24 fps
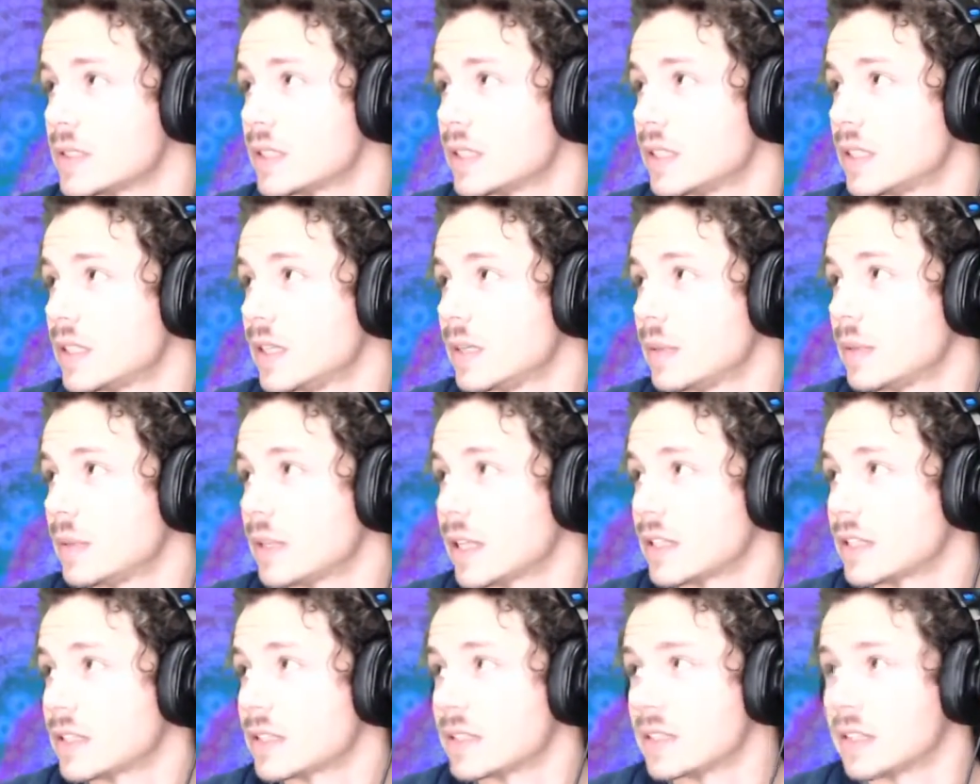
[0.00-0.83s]
But that's
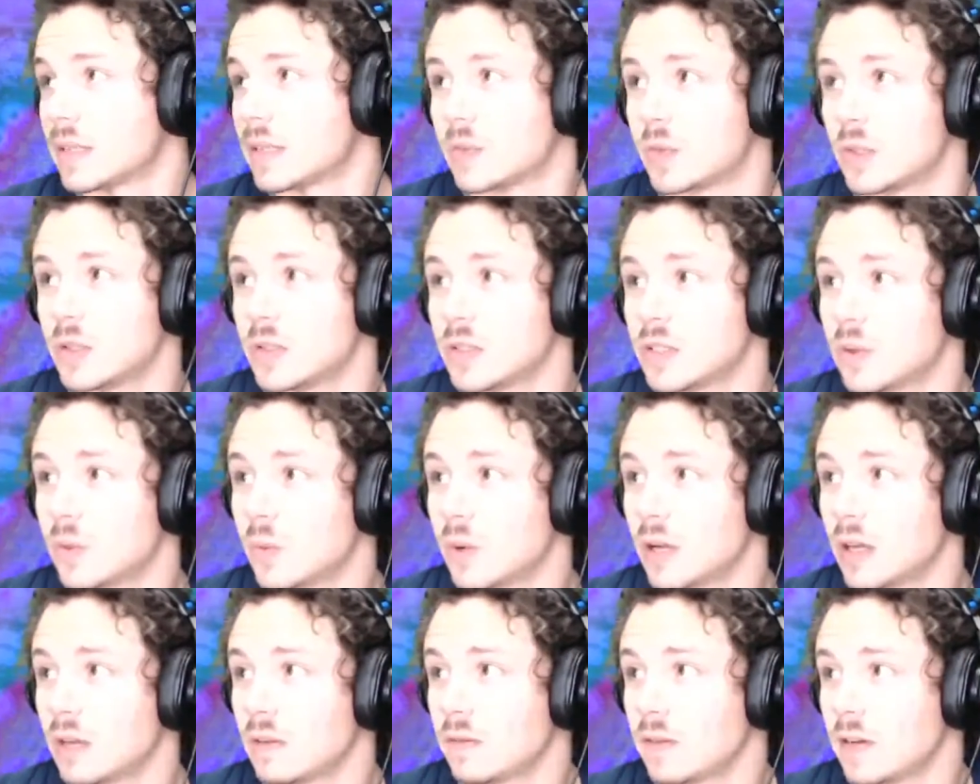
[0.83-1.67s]
because I'm using
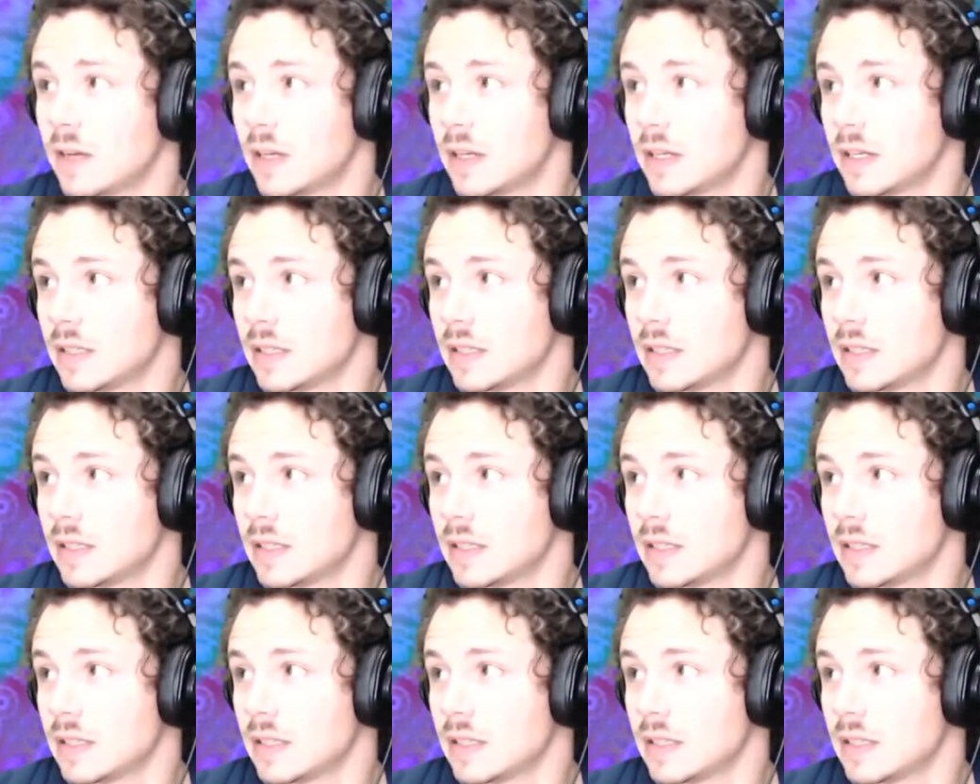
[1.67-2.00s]
Wi-Fi.